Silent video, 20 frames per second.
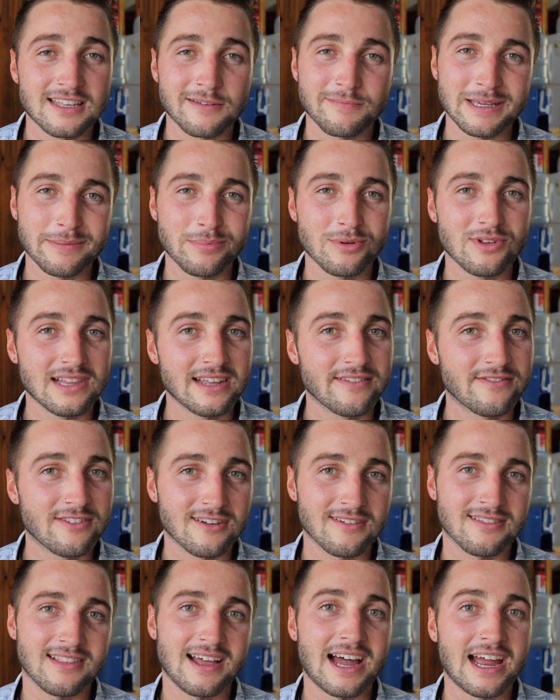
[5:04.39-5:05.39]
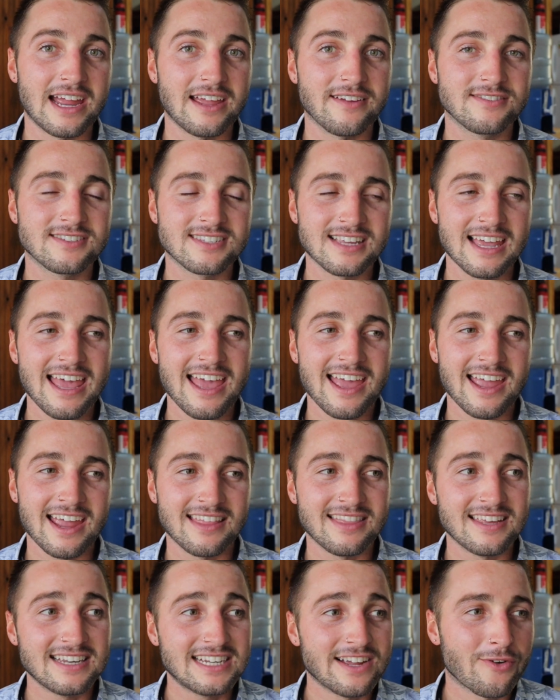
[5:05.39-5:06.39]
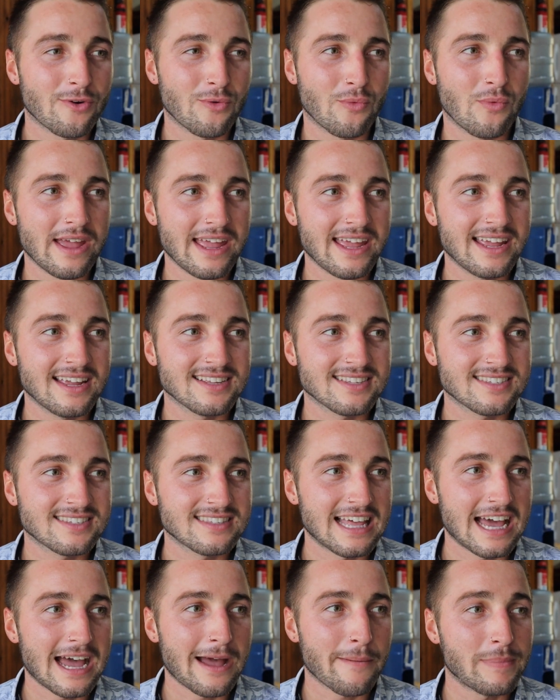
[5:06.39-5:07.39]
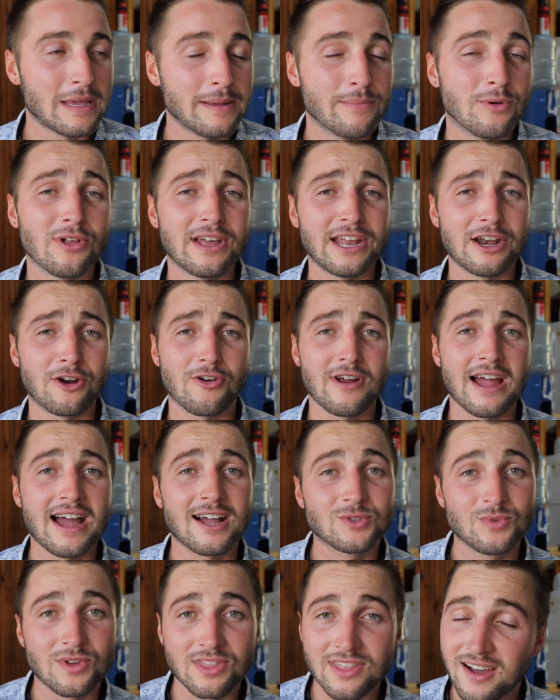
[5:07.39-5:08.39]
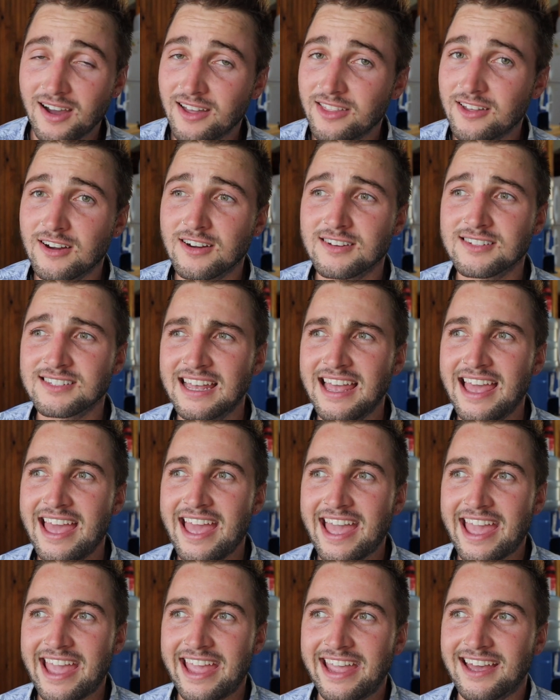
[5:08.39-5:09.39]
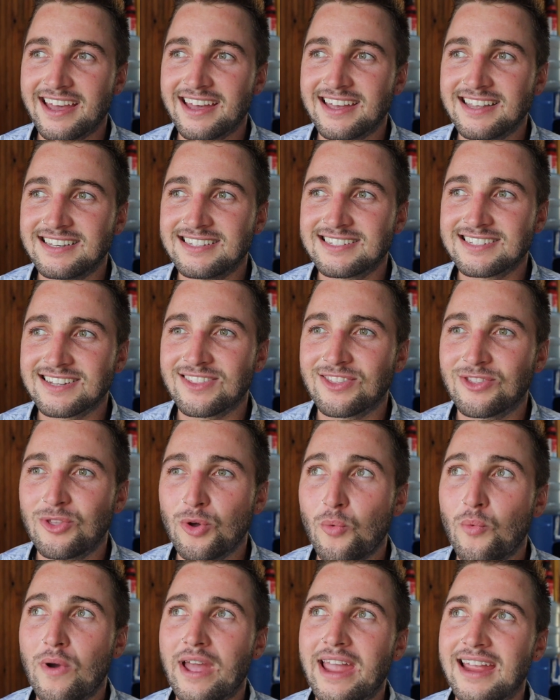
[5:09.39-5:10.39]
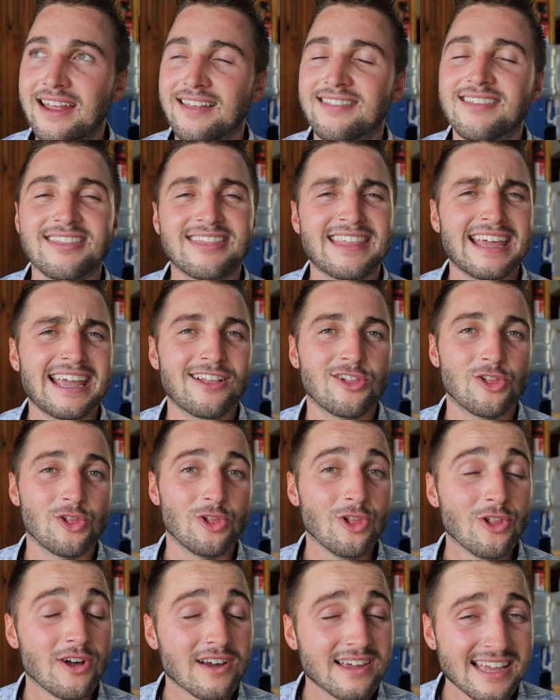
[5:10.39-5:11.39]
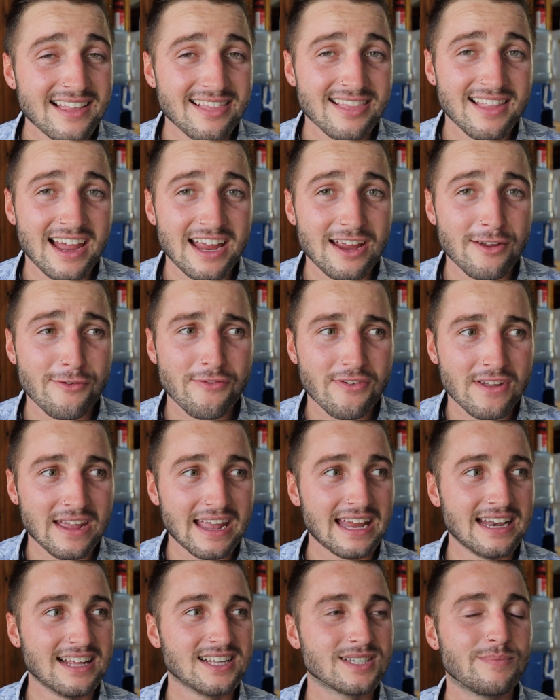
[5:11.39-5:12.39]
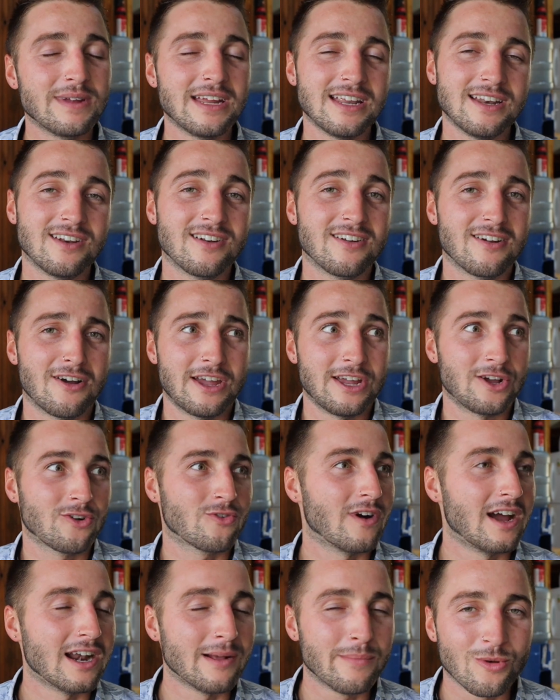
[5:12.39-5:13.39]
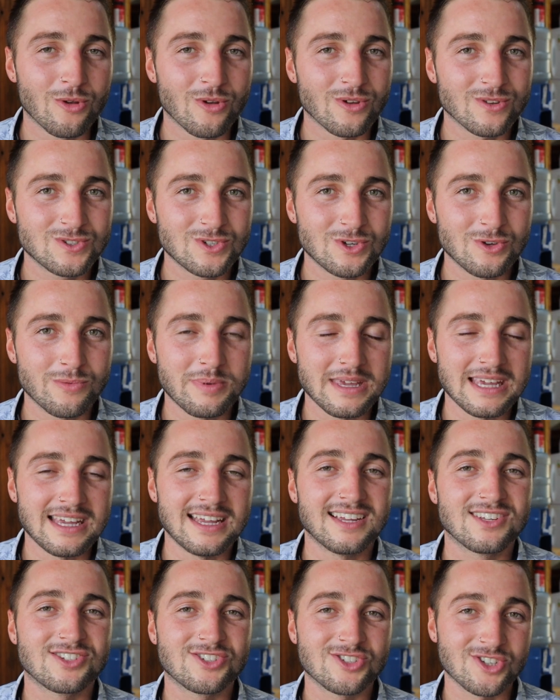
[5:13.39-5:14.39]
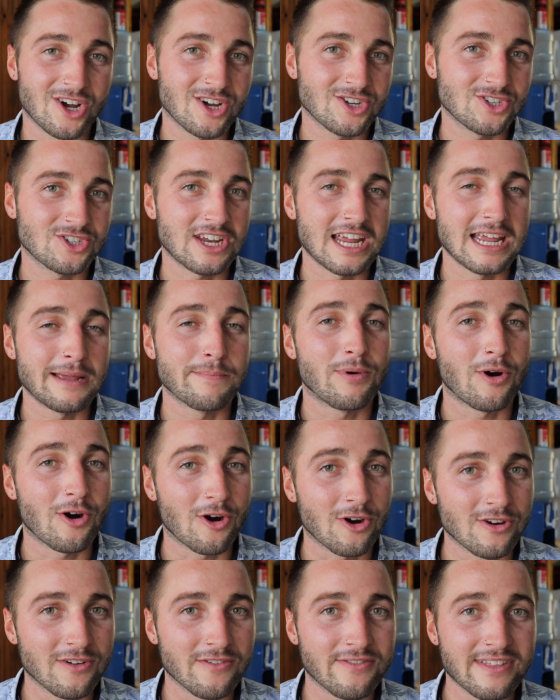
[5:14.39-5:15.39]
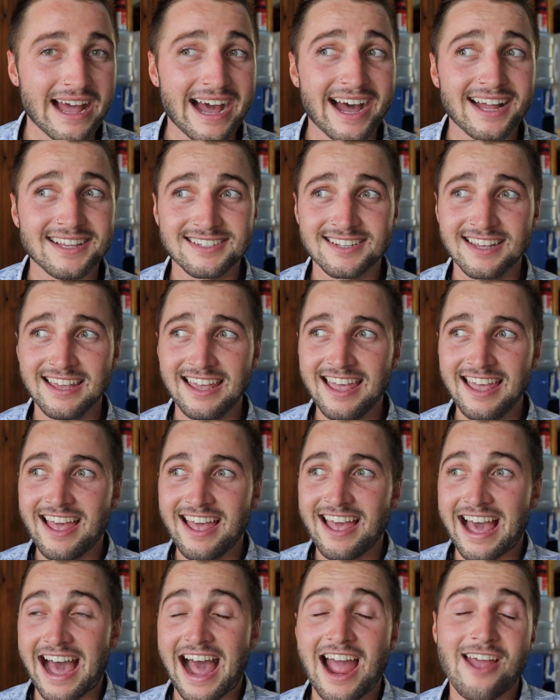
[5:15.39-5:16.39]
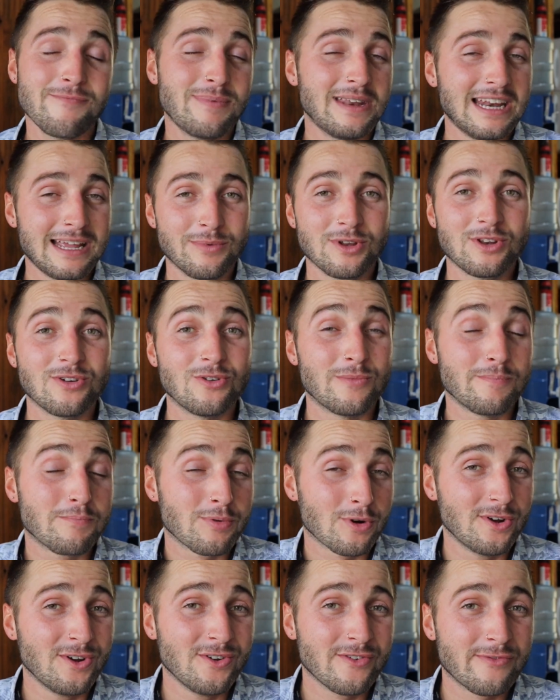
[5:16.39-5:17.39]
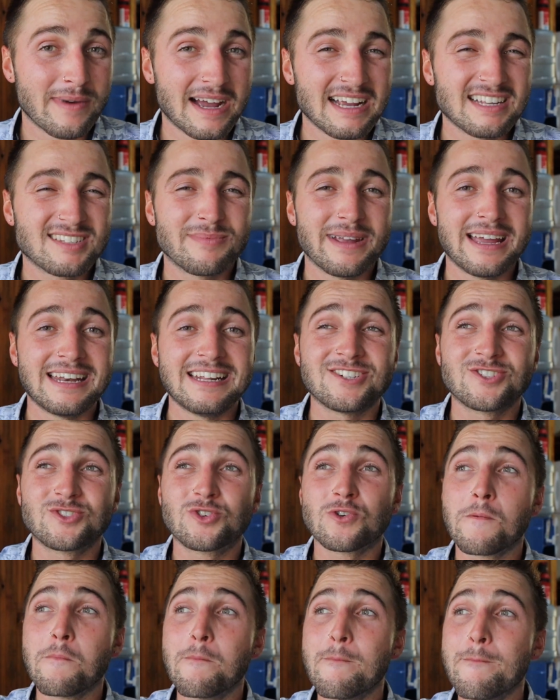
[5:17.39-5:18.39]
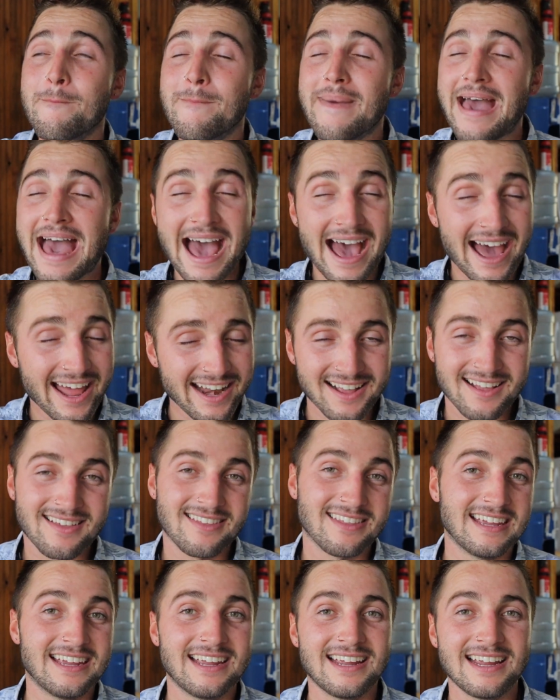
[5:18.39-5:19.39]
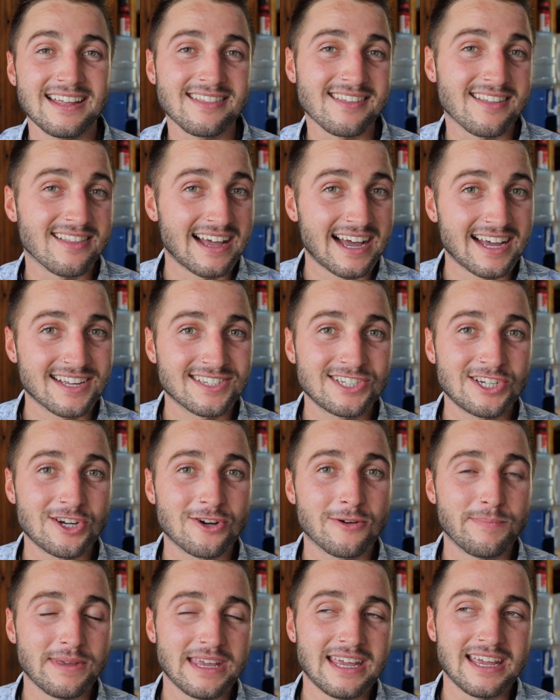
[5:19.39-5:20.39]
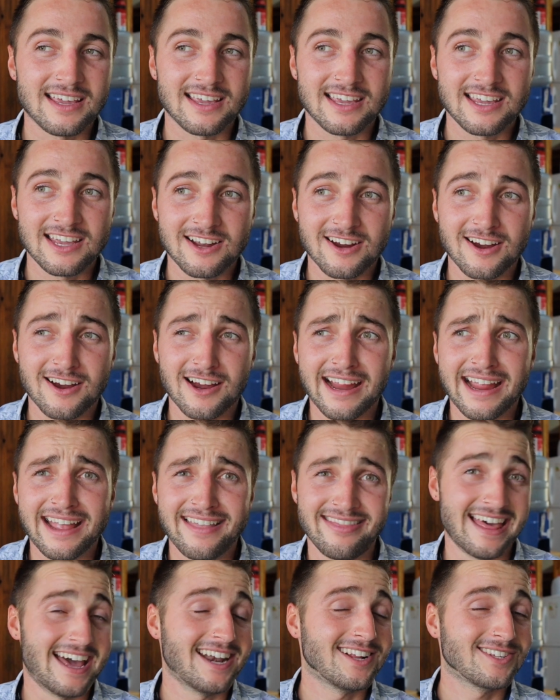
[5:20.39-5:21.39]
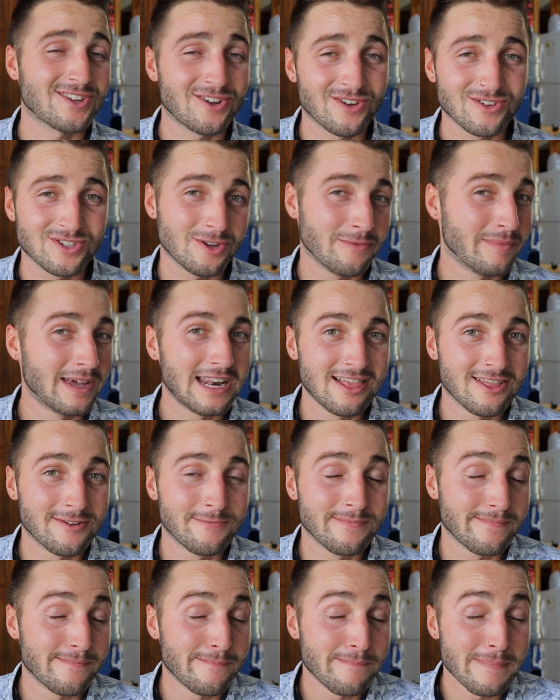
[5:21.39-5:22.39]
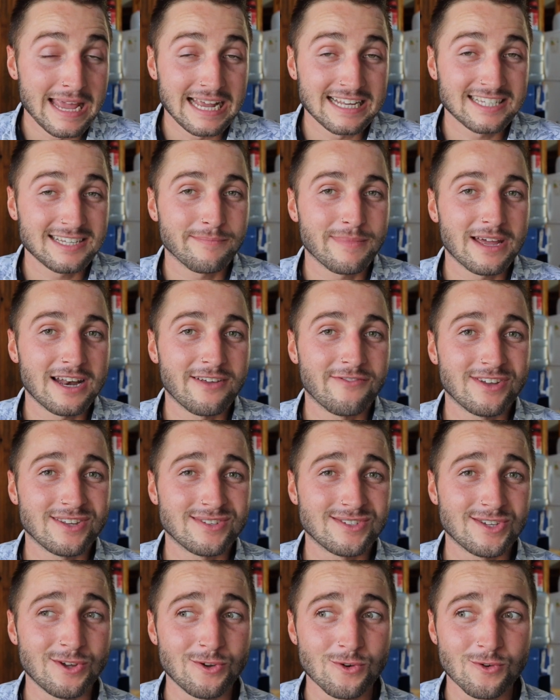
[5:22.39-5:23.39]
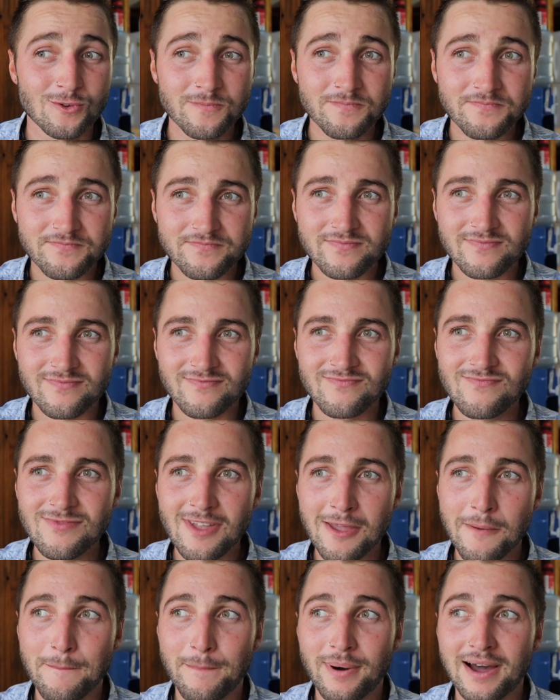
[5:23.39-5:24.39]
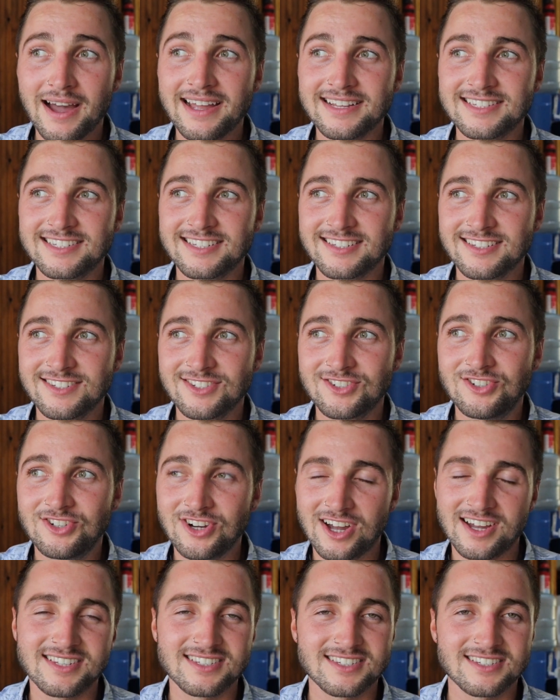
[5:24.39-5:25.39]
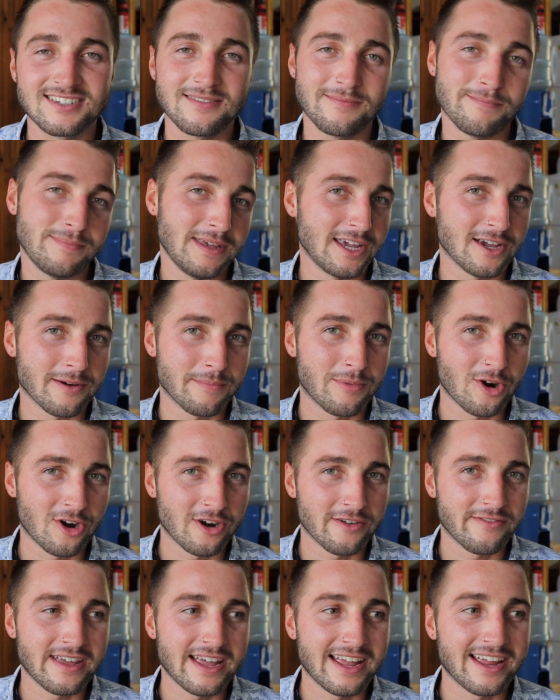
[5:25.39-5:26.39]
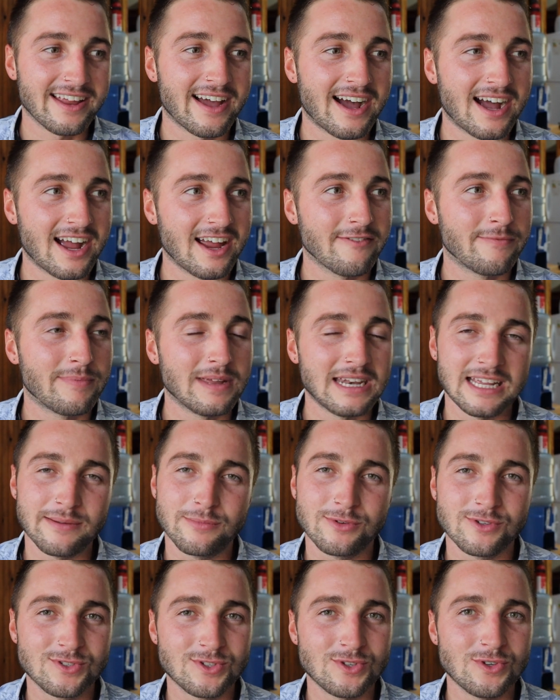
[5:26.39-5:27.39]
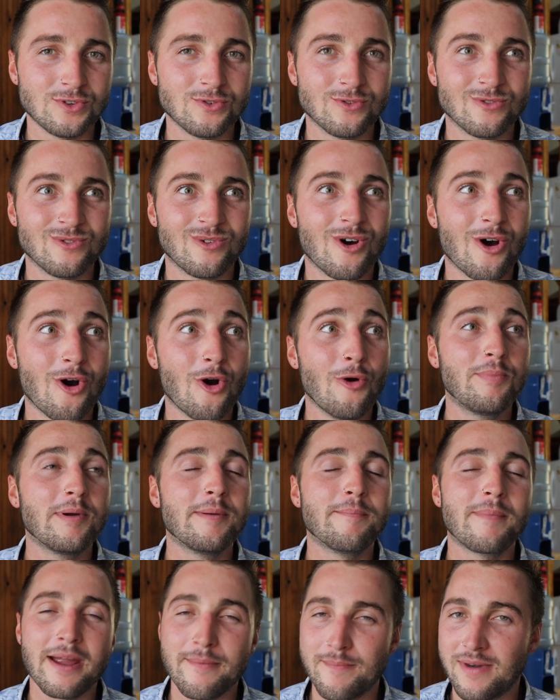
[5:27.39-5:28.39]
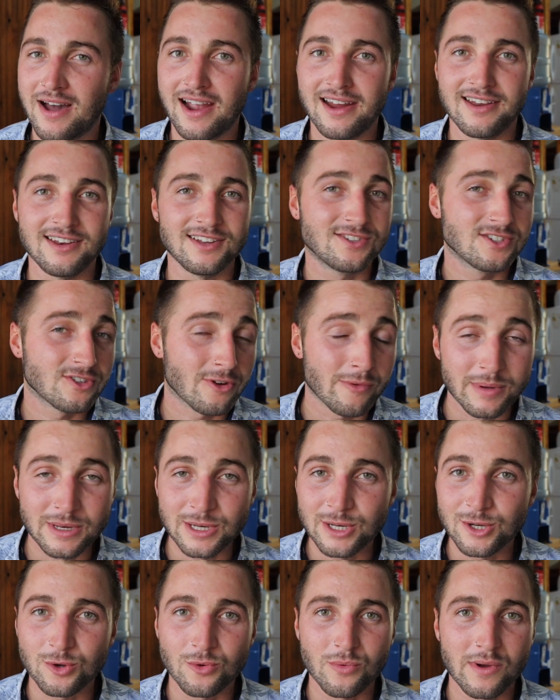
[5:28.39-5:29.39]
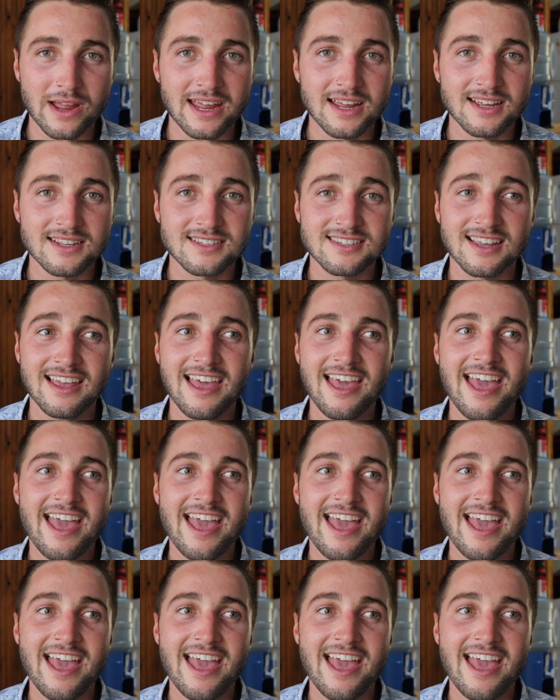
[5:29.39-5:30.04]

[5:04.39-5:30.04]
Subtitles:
that people live their lives and the different ways that people interact with others and the way that they look at life. It has been incredible to be such a part of that. I've been able to improve my Spanish dramatically in the last year being here, and that has also been an amazing benefit too. But just being a part of it, I've been able to open my mind in so many new ways,